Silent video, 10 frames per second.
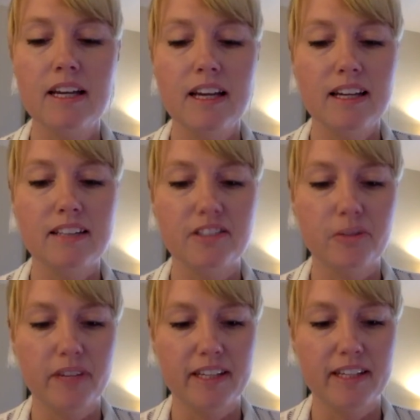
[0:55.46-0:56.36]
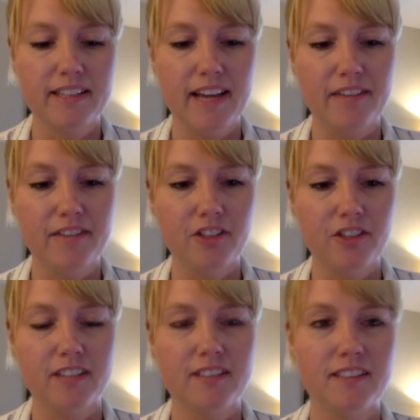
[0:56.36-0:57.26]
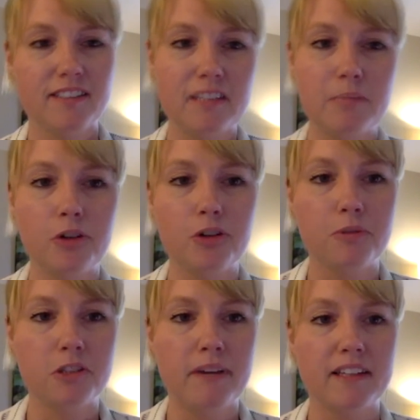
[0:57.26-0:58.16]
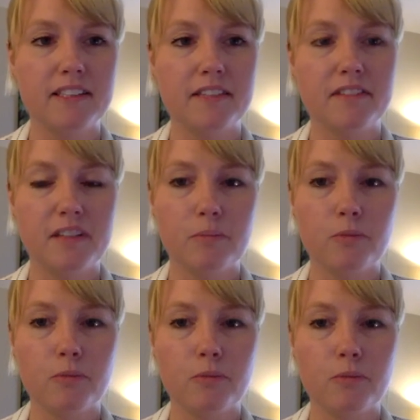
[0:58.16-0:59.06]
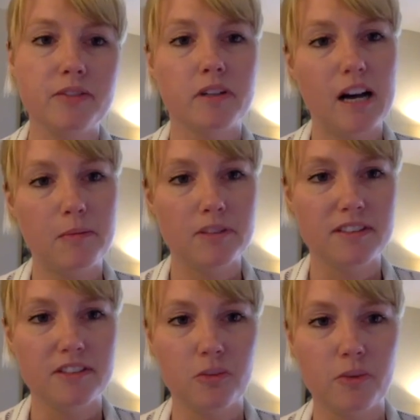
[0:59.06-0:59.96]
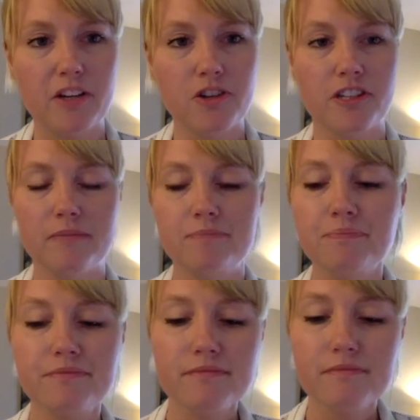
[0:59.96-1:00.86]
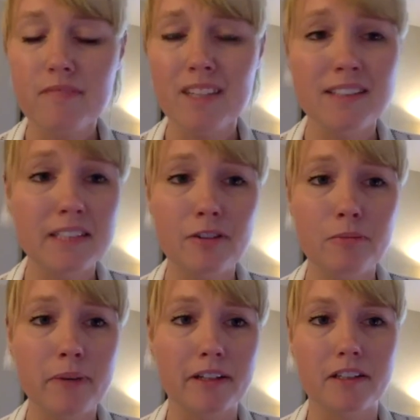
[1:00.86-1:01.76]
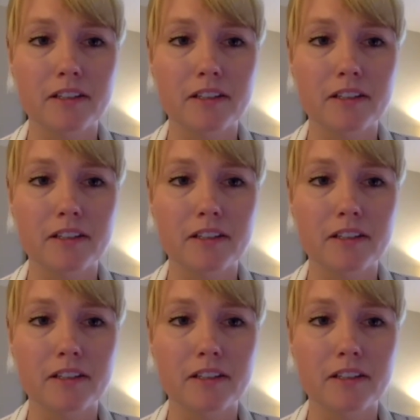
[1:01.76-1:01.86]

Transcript: And so when I get to have the chance to see both perspectives and then bring it into a couple situation, it's even better.